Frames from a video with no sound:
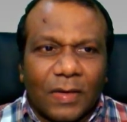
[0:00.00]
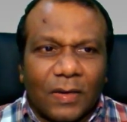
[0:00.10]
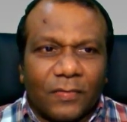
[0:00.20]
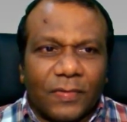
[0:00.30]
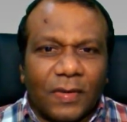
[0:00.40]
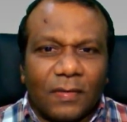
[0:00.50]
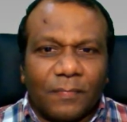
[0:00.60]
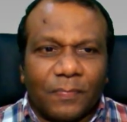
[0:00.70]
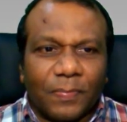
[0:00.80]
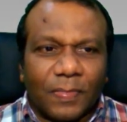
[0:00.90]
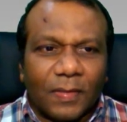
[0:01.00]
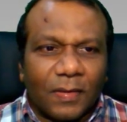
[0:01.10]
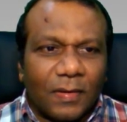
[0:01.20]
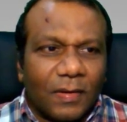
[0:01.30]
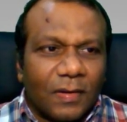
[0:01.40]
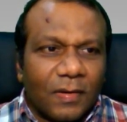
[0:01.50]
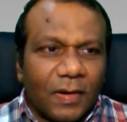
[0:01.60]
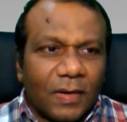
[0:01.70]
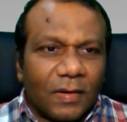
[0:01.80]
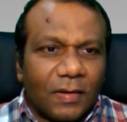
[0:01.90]
Can you see?
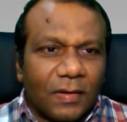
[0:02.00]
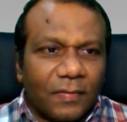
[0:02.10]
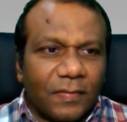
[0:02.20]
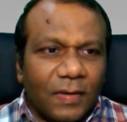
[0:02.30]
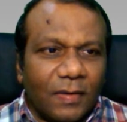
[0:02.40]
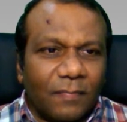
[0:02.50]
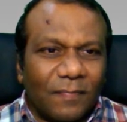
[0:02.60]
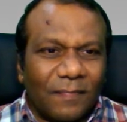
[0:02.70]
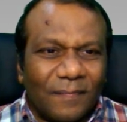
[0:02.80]
Right, here see.